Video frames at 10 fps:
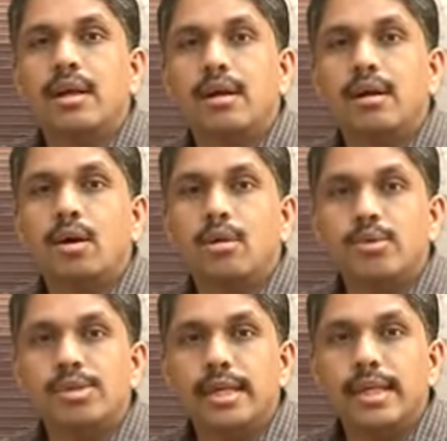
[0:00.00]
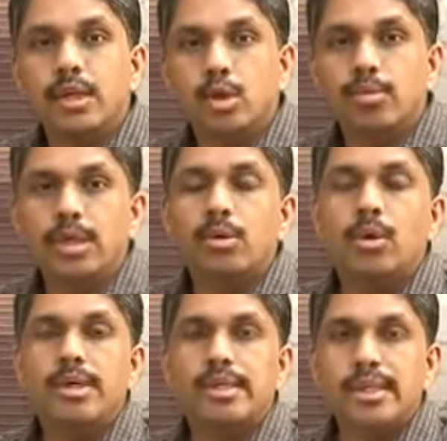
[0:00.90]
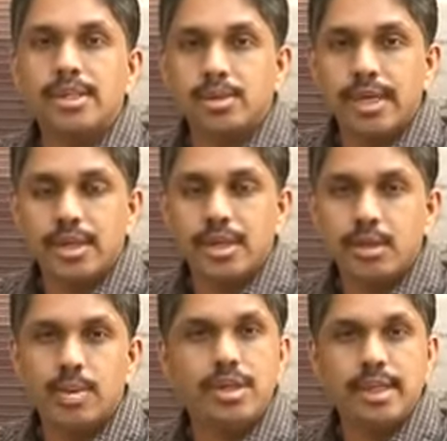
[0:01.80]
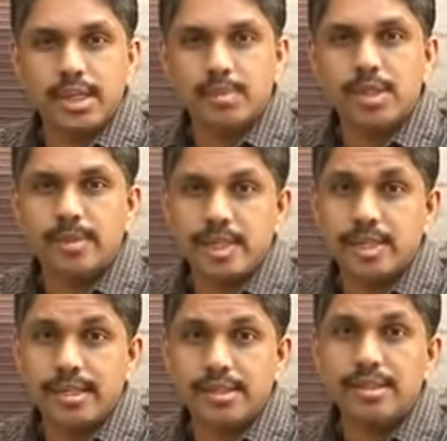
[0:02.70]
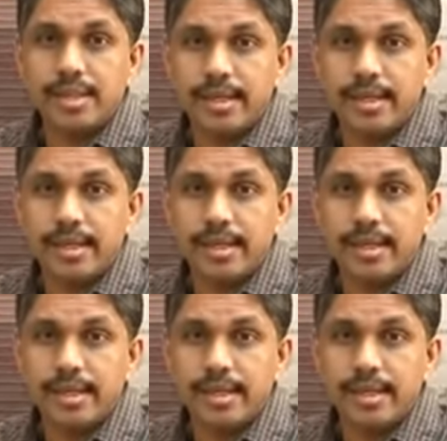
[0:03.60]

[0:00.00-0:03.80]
almost like a global quality education, which ISB specializes